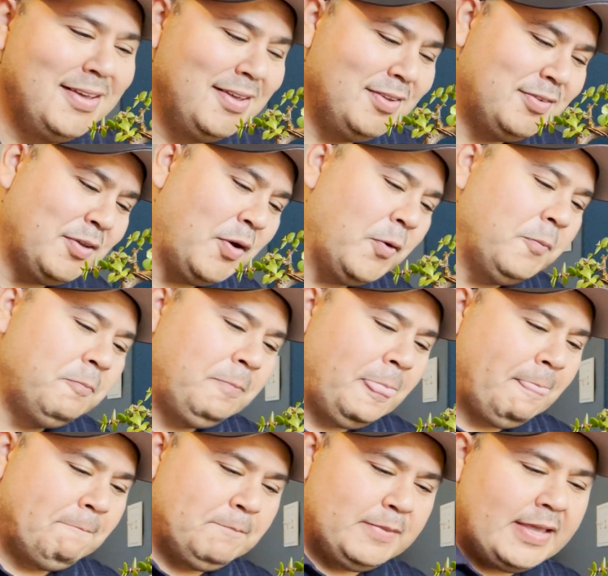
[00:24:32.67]
So
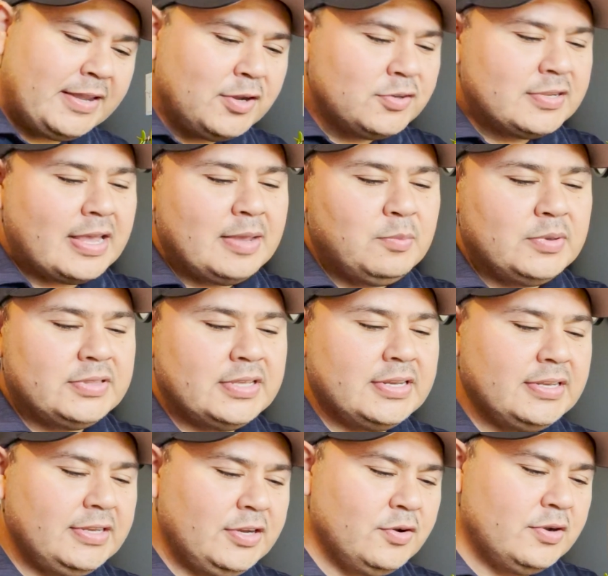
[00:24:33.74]
take your time with
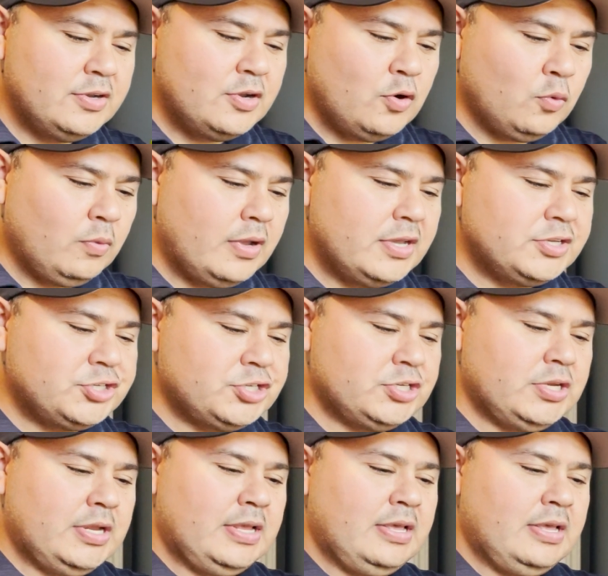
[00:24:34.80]
it. You're in no rush.